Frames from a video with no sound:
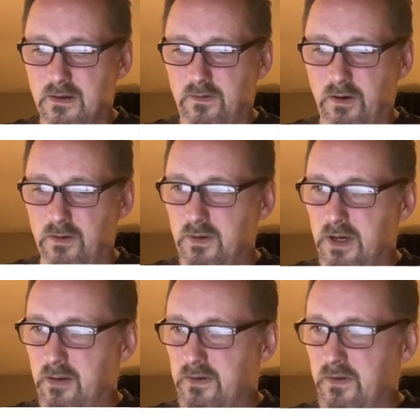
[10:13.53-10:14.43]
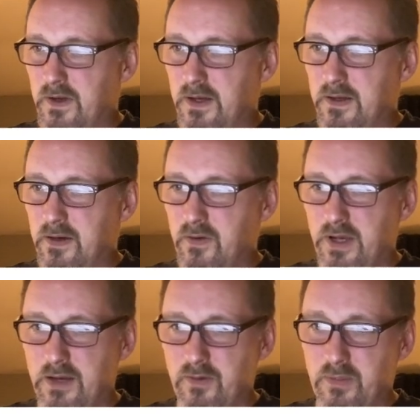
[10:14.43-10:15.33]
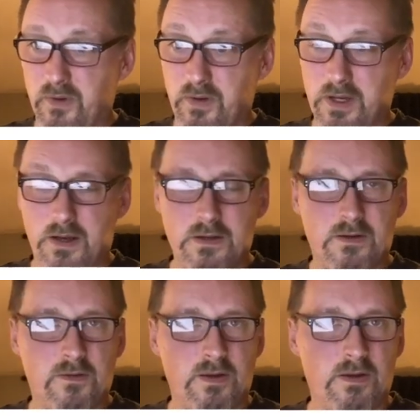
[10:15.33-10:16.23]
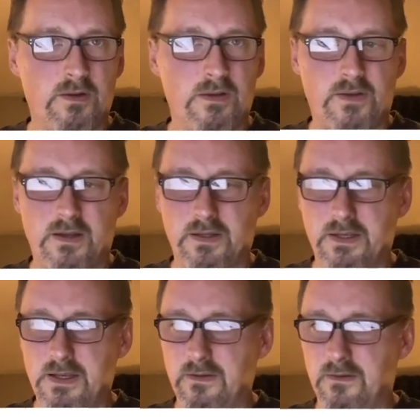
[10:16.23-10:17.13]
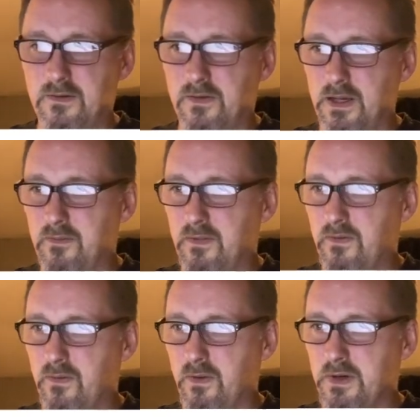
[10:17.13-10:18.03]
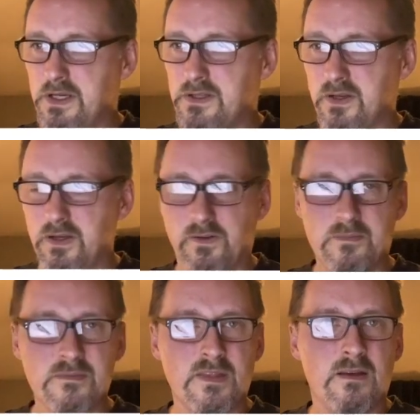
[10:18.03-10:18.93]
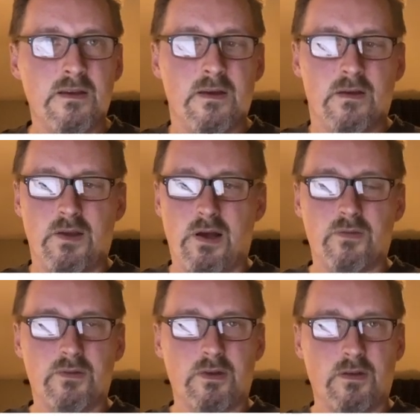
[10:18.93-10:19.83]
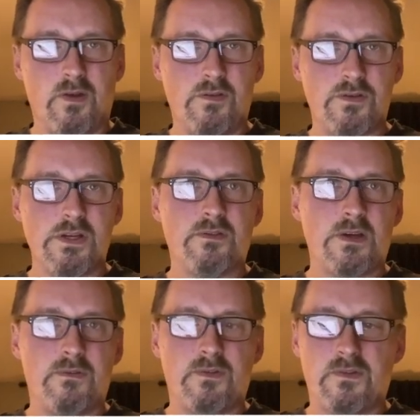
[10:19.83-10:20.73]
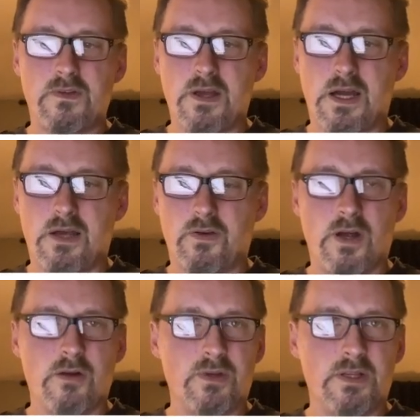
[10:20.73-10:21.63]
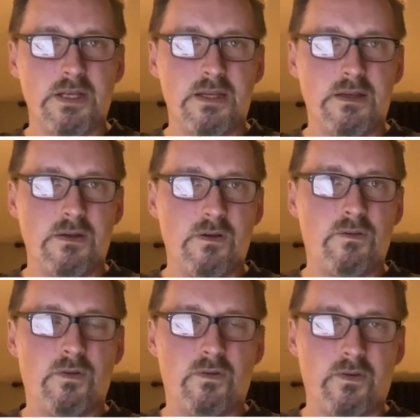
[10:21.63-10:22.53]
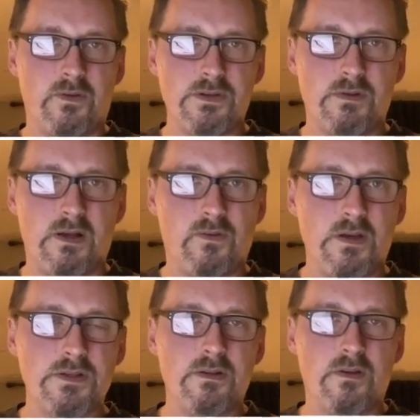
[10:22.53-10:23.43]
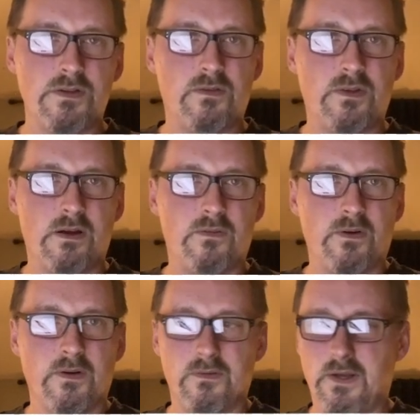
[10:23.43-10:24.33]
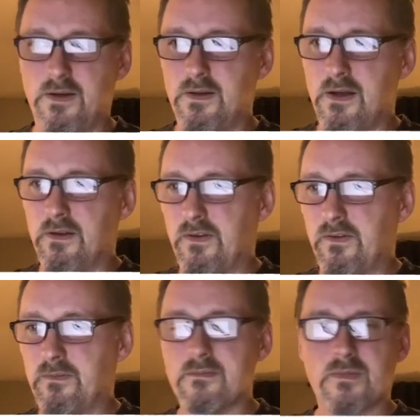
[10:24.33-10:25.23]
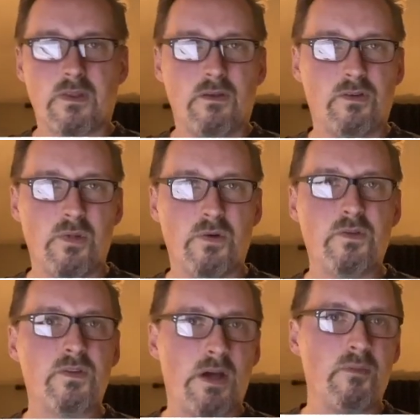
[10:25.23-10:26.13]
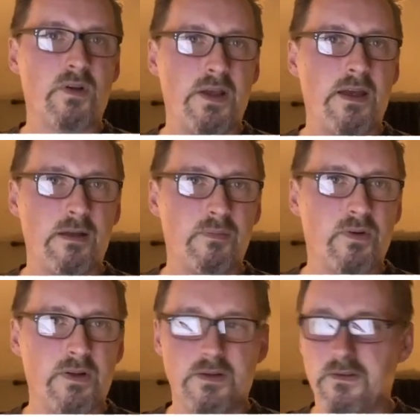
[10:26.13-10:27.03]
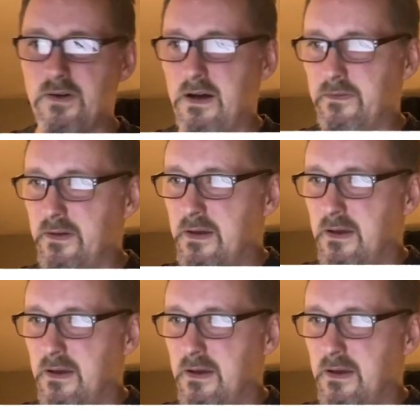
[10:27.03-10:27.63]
So once you're done, hit OK for both, and now you can see the grayscaling is the same for each of these. Now, these geotiffs, they're not really useful for visualization. They're just there for data analysis. So most of the time, we're going to end up turning these off.